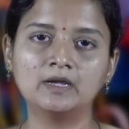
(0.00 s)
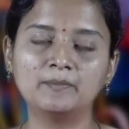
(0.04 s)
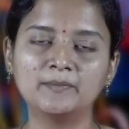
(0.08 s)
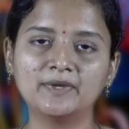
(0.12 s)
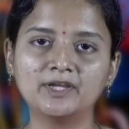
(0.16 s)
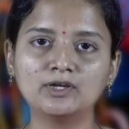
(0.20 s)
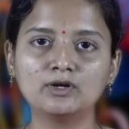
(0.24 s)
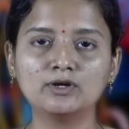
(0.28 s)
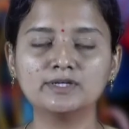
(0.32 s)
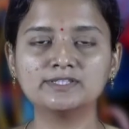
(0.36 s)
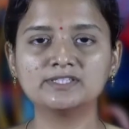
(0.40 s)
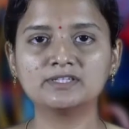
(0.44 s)

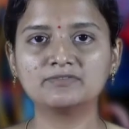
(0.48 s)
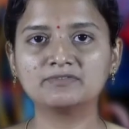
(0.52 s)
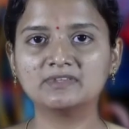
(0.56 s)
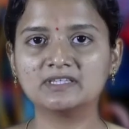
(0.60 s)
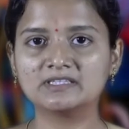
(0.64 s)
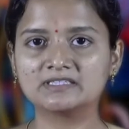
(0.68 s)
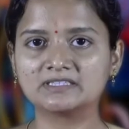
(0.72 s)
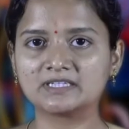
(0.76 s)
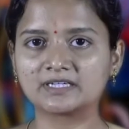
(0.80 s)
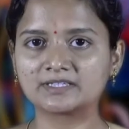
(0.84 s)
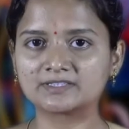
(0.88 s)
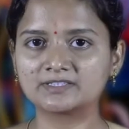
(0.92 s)
Because of
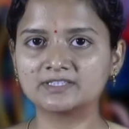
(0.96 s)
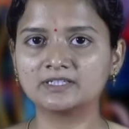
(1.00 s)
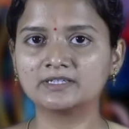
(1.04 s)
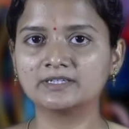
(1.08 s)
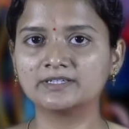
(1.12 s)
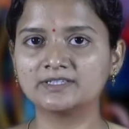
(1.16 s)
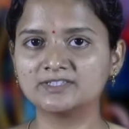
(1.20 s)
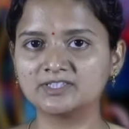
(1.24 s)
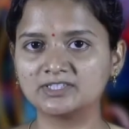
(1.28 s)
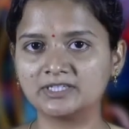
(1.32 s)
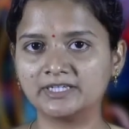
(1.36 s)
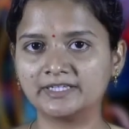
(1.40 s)
the
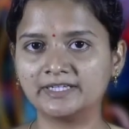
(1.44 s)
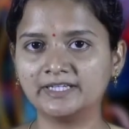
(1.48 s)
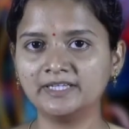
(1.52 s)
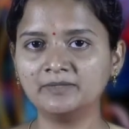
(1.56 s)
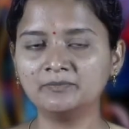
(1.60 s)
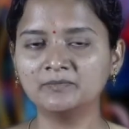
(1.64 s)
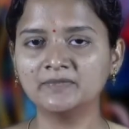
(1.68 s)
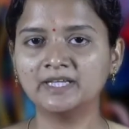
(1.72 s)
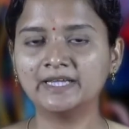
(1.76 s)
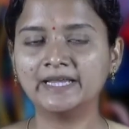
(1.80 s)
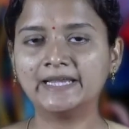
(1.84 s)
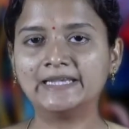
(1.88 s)
structural
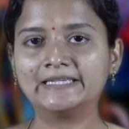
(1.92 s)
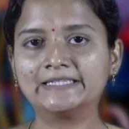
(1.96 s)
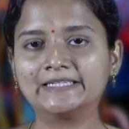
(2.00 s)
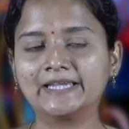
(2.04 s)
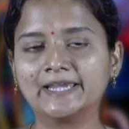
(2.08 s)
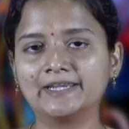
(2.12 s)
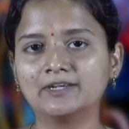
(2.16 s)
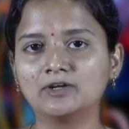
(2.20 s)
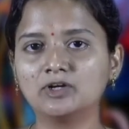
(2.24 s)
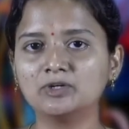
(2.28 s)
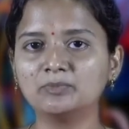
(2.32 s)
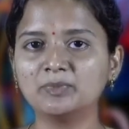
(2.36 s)
rigidity, it
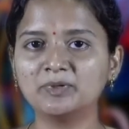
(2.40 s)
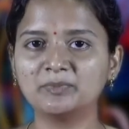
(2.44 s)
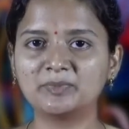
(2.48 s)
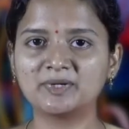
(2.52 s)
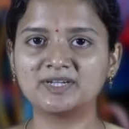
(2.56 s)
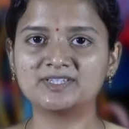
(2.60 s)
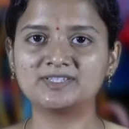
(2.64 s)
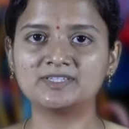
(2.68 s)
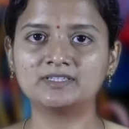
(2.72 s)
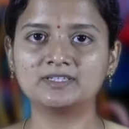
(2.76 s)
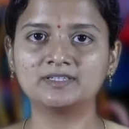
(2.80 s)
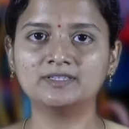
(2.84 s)
cannot be
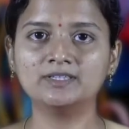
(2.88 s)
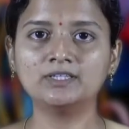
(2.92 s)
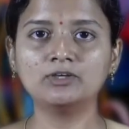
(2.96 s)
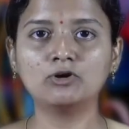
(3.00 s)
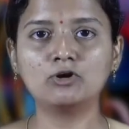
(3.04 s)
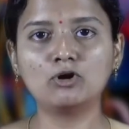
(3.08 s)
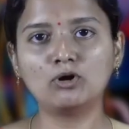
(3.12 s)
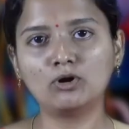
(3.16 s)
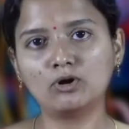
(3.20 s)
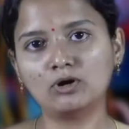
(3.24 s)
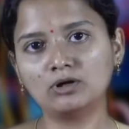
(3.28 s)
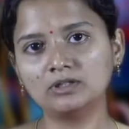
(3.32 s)
present in
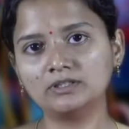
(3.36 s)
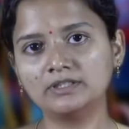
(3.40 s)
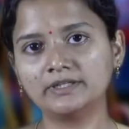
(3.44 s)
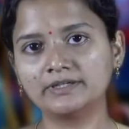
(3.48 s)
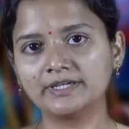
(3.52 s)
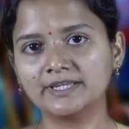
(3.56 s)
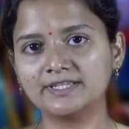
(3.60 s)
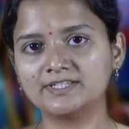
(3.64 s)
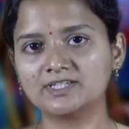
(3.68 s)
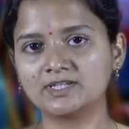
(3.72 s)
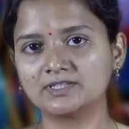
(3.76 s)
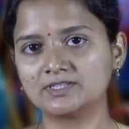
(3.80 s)
all the
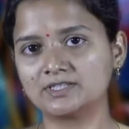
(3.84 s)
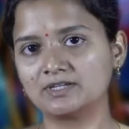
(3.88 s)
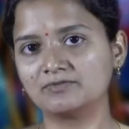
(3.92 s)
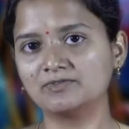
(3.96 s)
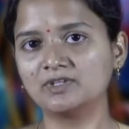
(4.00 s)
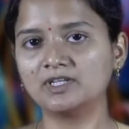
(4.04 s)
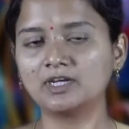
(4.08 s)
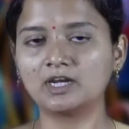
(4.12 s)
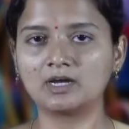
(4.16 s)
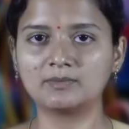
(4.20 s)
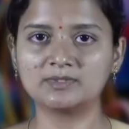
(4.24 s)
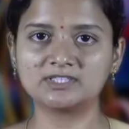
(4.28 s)
regions
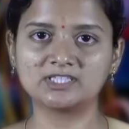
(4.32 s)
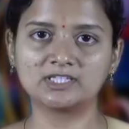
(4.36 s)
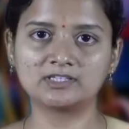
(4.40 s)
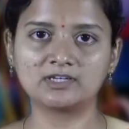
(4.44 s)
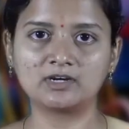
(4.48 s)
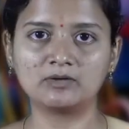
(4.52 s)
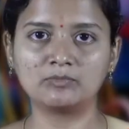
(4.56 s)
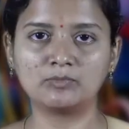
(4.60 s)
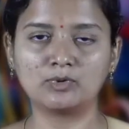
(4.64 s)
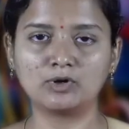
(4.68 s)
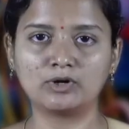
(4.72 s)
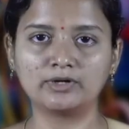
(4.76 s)
of the
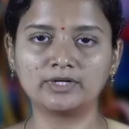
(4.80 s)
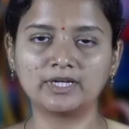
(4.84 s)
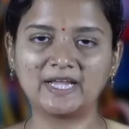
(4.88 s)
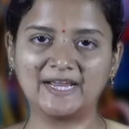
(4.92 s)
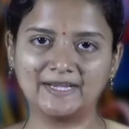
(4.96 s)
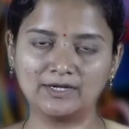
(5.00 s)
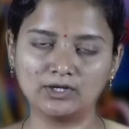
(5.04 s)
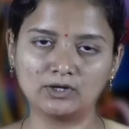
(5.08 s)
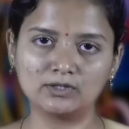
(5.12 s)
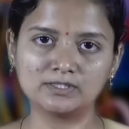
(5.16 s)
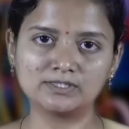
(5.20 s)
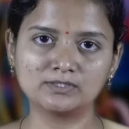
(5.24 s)
Ramachandran plot,
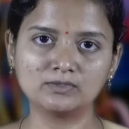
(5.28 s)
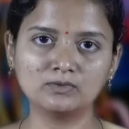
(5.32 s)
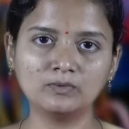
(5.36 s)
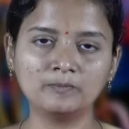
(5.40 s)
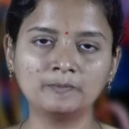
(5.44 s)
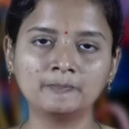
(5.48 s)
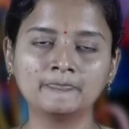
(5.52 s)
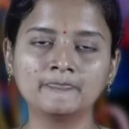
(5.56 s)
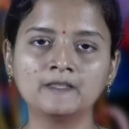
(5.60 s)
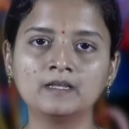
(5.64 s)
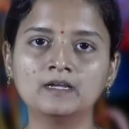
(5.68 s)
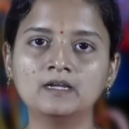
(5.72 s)
and also
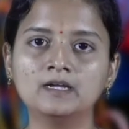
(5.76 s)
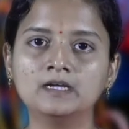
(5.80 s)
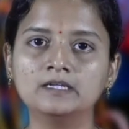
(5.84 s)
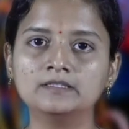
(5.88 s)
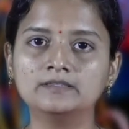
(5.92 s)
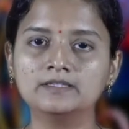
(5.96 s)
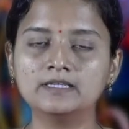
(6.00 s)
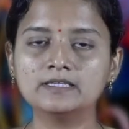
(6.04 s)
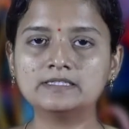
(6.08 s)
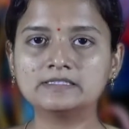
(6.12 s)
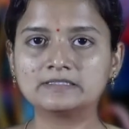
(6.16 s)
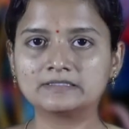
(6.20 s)

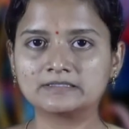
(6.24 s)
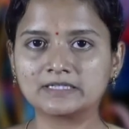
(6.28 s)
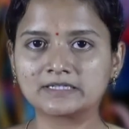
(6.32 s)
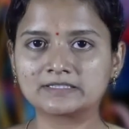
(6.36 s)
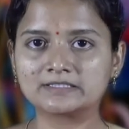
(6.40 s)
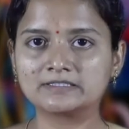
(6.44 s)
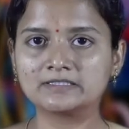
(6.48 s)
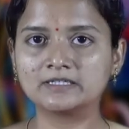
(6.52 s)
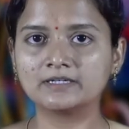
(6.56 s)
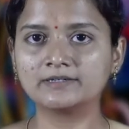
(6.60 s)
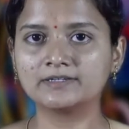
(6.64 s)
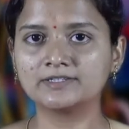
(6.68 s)
this
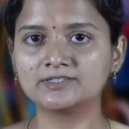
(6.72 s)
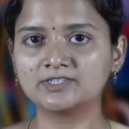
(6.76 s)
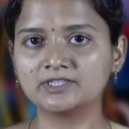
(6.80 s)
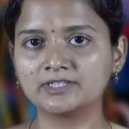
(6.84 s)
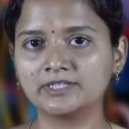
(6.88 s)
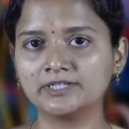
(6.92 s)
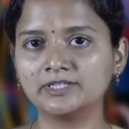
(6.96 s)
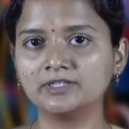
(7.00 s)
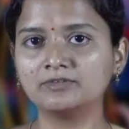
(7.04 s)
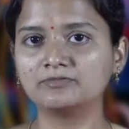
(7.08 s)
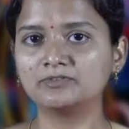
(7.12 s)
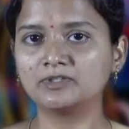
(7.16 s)
structural
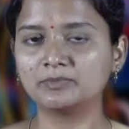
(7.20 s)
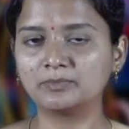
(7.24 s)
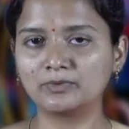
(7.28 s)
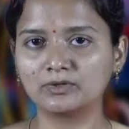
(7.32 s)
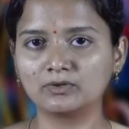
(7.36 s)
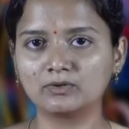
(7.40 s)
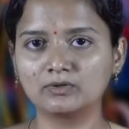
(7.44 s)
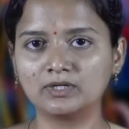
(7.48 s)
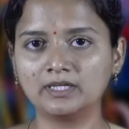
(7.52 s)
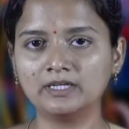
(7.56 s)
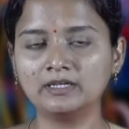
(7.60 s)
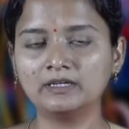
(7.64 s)
rigidity of the
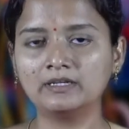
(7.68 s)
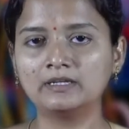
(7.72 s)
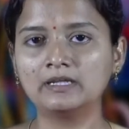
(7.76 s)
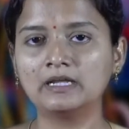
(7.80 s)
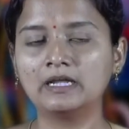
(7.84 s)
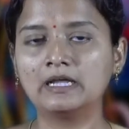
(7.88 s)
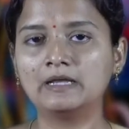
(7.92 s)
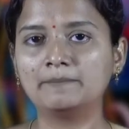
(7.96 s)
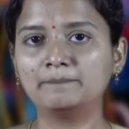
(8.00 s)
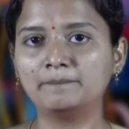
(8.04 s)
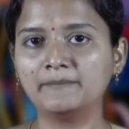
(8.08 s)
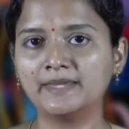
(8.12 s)
proline
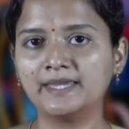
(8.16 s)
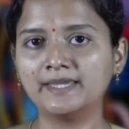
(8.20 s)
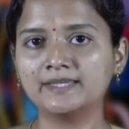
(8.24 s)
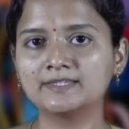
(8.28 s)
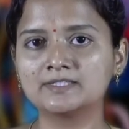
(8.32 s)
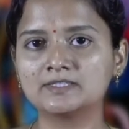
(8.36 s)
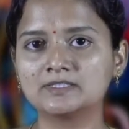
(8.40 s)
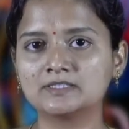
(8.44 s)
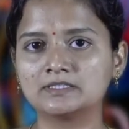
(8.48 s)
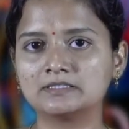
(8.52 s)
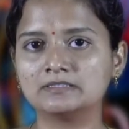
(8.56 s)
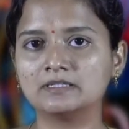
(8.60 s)

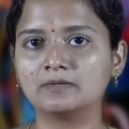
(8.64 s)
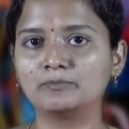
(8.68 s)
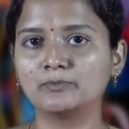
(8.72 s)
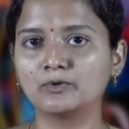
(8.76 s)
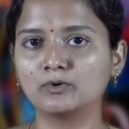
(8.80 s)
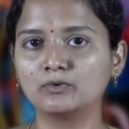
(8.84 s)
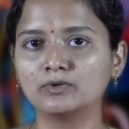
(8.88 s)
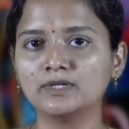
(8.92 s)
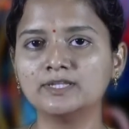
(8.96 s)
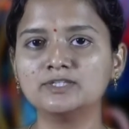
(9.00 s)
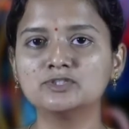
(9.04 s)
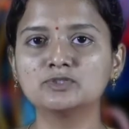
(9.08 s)
makes the
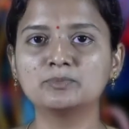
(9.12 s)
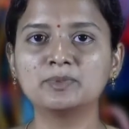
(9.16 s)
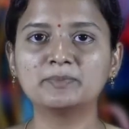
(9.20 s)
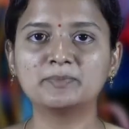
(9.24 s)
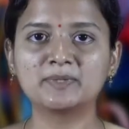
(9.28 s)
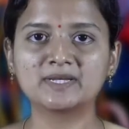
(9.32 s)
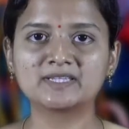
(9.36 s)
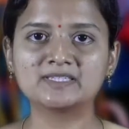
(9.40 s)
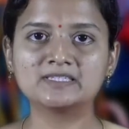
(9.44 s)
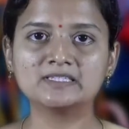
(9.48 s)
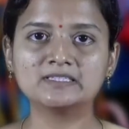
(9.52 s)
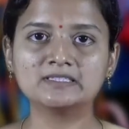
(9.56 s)
proline to be
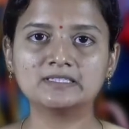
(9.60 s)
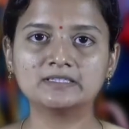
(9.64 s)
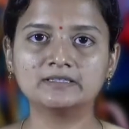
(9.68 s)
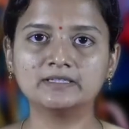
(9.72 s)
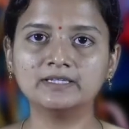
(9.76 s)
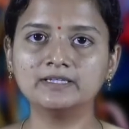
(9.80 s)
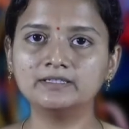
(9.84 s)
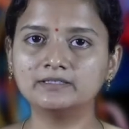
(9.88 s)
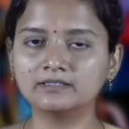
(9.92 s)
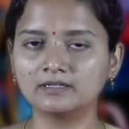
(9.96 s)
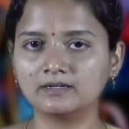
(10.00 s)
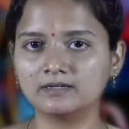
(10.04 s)
present in
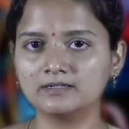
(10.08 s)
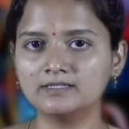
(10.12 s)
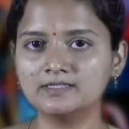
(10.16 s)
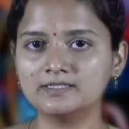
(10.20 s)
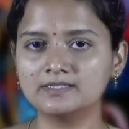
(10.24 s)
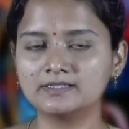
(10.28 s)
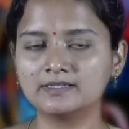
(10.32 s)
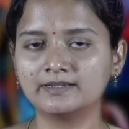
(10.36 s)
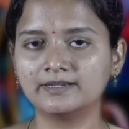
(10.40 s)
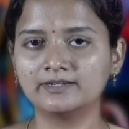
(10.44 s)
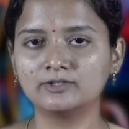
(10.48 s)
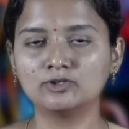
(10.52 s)
the
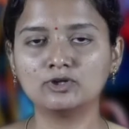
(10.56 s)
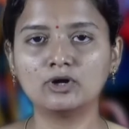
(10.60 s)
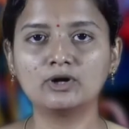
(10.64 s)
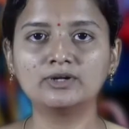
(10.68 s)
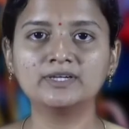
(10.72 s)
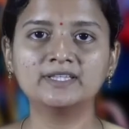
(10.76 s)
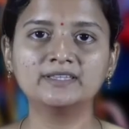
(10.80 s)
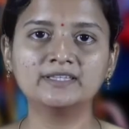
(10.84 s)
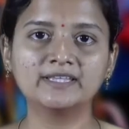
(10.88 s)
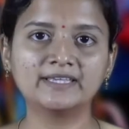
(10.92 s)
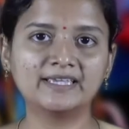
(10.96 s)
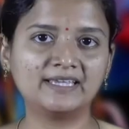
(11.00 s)
turns,
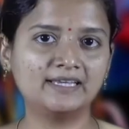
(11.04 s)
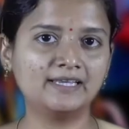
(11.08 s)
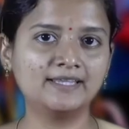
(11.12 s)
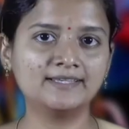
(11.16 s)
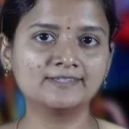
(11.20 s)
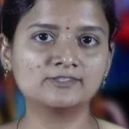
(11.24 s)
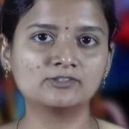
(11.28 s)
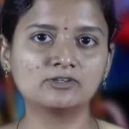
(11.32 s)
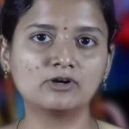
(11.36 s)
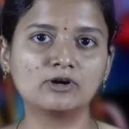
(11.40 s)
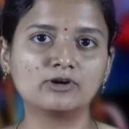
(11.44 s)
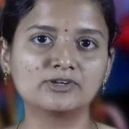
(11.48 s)
not in the
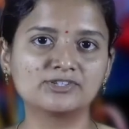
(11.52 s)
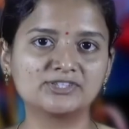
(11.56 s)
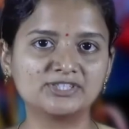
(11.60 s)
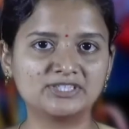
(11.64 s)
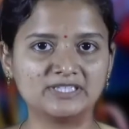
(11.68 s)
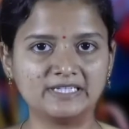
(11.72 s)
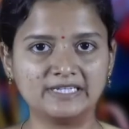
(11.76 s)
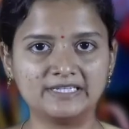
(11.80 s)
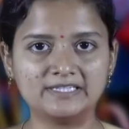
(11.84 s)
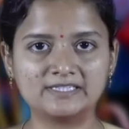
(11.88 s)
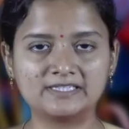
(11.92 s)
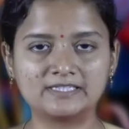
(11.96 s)
helix or
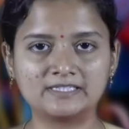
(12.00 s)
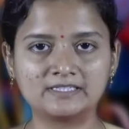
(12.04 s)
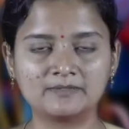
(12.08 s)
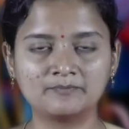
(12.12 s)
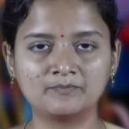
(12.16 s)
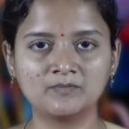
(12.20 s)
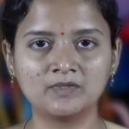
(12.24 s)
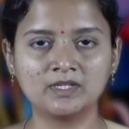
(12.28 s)
sheets.